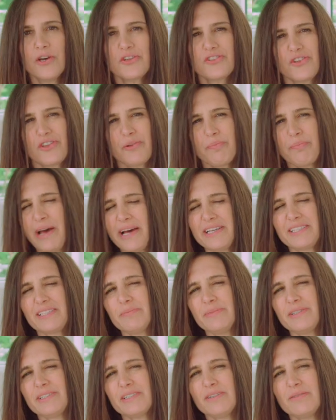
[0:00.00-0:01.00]
So the
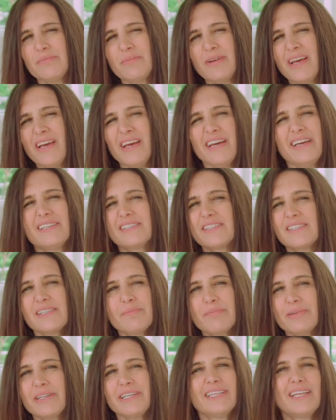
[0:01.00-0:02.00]
pessimism is
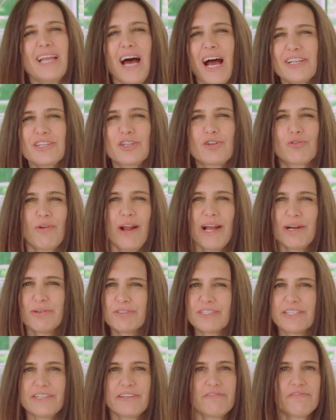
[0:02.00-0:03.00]
simply not
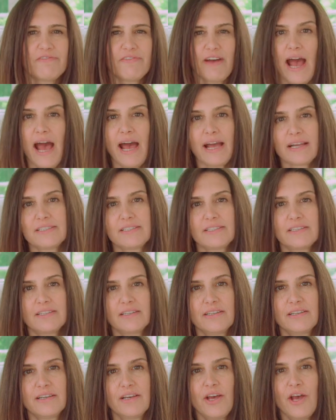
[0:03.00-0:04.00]
grounded in fact.
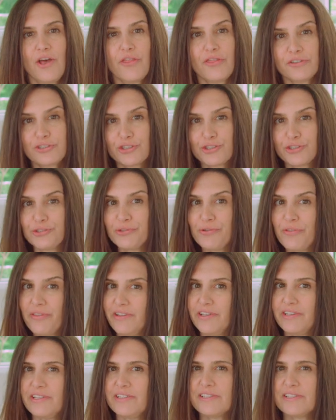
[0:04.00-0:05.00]
The truth
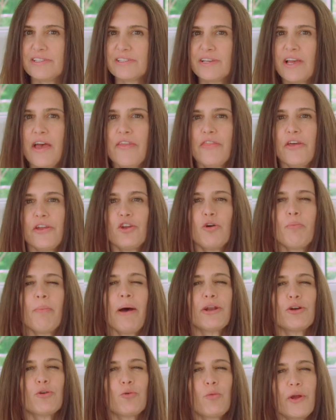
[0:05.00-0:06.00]
is that no
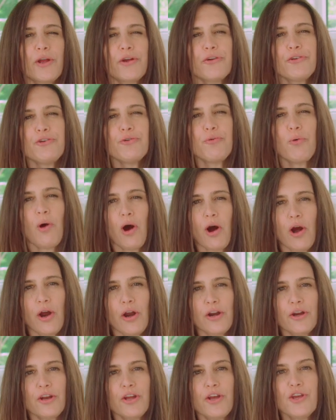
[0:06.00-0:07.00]
matter where you
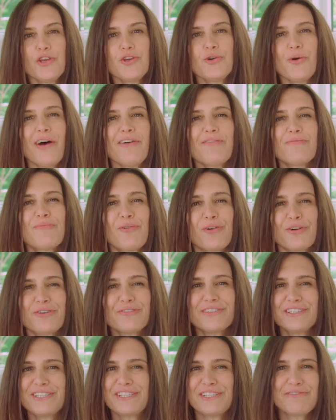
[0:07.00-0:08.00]
are, you have more
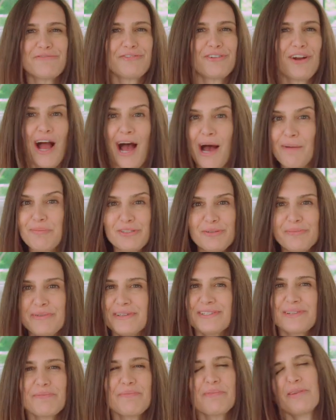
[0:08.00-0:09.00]
reason for
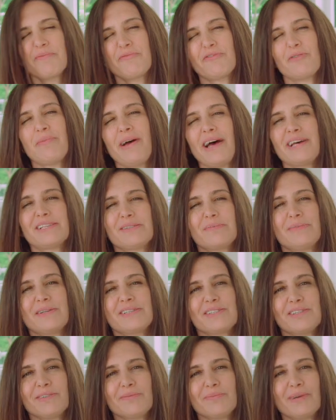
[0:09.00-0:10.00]
optimism than for
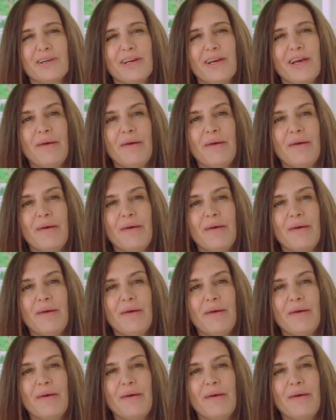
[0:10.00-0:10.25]
pessimism.